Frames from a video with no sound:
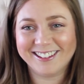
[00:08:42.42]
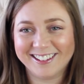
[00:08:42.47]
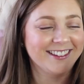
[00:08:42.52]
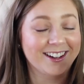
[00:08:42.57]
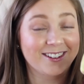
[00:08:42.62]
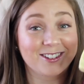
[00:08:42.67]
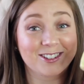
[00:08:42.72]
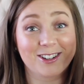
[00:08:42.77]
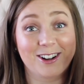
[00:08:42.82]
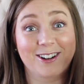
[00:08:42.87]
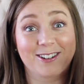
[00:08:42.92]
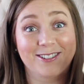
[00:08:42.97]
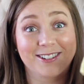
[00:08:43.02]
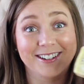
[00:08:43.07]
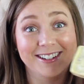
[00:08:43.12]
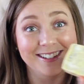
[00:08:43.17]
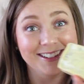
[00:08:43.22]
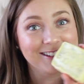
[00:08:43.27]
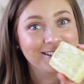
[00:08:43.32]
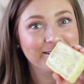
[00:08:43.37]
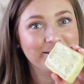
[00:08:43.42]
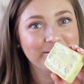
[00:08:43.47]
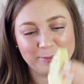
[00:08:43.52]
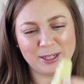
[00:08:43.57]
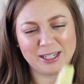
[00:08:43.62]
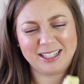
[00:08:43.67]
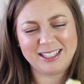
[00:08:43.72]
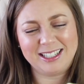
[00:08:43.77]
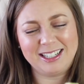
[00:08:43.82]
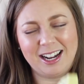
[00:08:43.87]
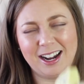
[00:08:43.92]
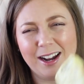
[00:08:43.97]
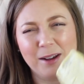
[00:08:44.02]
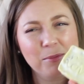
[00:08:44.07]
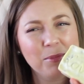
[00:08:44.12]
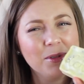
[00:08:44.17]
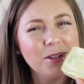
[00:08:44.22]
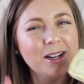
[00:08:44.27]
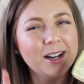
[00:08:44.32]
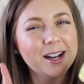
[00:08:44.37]
That was awkward. But yeah, I'm
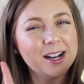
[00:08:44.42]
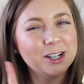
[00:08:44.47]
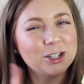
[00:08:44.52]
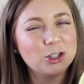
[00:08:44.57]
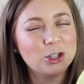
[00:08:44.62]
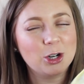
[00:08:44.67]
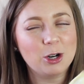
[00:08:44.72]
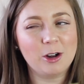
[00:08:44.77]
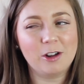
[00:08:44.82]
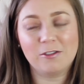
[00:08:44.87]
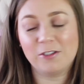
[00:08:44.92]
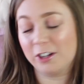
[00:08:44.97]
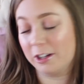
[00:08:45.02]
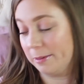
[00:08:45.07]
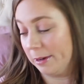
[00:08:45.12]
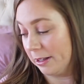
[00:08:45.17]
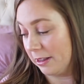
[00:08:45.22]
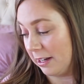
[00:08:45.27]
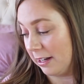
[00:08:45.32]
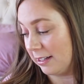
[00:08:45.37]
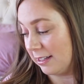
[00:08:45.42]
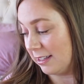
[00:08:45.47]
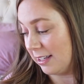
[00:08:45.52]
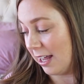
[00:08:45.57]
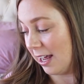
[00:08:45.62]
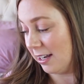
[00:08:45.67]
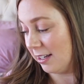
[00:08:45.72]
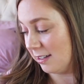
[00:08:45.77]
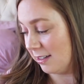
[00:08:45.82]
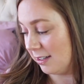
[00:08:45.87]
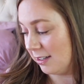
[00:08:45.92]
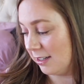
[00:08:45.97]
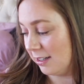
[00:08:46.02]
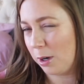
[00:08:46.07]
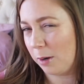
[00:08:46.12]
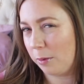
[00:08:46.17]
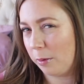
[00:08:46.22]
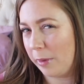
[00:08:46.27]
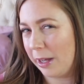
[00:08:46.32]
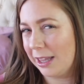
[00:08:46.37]
not sure how I feel about that scent.
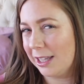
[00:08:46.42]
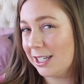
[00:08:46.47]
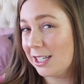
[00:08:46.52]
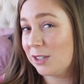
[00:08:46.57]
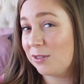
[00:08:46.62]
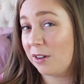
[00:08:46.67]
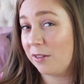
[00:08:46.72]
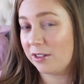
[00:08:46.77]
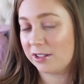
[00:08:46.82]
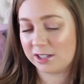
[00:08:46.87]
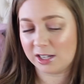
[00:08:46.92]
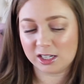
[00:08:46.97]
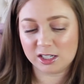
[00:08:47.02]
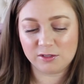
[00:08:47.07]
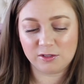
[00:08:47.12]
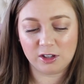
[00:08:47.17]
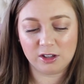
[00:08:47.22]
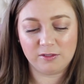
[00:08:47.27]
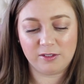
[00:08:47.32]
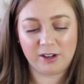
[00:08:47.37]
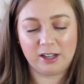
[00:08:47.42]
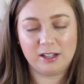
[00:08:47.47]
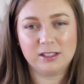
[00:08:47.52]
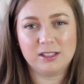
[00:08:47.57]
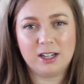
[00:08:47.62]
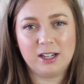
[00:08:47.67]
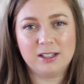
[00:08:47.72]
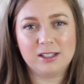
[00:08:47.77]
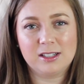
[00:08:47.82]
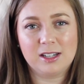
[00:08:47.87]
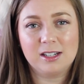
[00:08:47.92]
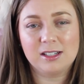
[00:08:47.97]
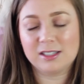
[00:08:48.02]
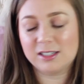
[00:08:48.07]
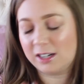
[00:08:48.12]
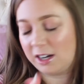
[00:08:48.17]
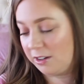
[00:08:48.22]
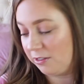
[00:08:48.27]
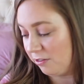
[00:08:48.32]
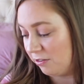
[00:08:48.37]
Probably my least favorite scent of all the Valentine's Day
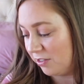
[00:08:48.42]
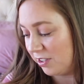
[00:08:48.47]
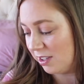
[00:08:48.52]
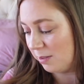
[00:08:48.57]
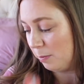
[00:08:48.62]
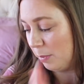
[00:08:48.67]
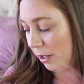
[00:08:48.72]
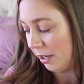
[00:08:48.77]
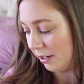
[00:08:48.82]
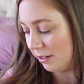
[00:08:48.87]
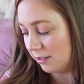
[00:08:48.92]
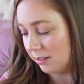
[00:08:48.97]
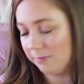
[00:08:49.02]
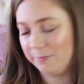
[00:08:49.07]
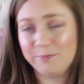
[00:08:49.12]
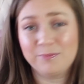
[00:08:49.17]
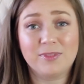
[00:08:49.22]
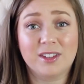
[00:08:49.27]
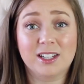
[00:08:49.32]
stuffs, but